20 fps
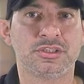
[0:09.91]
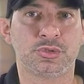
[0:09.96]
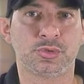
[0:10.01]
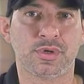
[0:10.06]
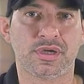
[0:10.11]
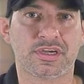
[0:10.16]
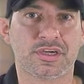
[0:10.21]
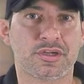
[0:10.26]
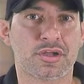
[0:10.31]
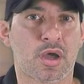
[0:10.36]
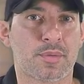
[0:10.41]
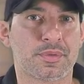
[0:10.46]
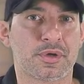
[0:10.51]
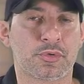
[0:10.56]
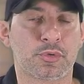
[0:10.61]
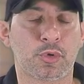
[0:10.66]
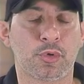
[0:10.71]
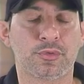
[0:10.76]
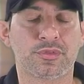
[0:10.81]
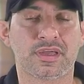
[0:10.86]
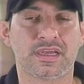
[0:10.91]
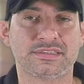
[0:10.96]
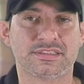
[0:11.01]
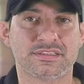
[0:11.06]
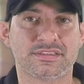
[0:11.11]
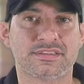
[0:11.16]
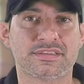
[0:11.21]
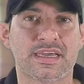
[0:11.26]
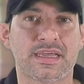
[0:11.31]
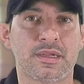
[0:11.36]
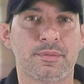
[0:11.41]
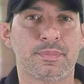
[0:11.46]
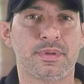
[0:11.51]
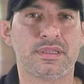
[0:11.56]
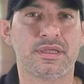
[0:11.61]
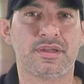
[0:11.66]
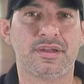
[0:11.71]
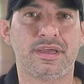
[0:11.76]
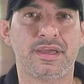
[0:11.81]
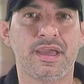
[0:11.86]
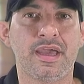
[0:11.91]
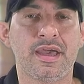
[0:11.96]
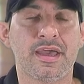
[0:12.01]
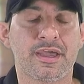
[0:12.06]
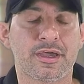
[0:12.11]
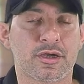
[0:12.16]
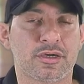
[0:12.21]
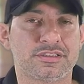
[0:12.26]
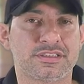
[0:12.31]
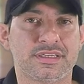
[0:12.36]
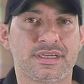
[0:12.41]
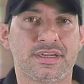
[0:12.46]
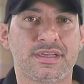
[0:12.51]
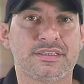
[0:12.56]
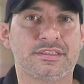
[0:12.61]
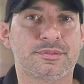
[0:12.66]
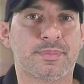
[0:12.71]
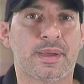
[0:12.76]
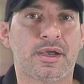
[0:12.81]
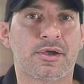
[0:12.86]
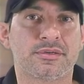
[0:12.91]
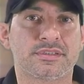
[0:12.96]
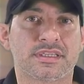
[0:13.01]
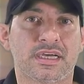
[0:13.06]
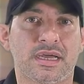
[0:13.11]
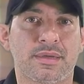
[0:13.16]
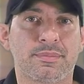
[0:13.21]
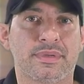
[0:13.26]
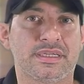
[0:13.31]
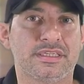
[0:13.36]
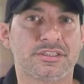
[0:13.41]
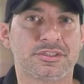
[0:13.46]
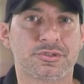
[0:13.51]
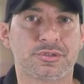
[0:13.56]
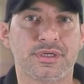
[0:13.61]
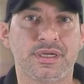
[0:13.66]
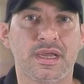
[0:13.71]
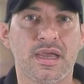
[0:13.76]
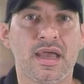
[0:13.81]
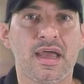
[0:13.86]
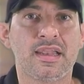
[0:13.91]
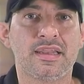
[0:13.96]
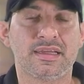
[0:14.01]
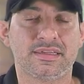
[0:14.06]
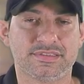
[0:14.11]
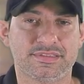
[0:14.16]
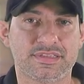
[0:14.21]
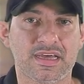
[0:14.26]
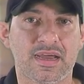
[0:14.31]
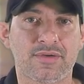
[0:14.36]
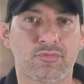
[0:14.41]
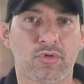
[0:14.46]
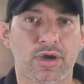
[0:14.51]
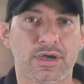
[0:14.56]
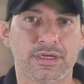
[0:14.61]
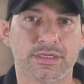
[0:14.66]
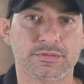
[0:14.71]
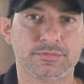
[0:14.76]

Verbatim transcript: to economic growth and sustainability in our city's maritime industry. Let's dive right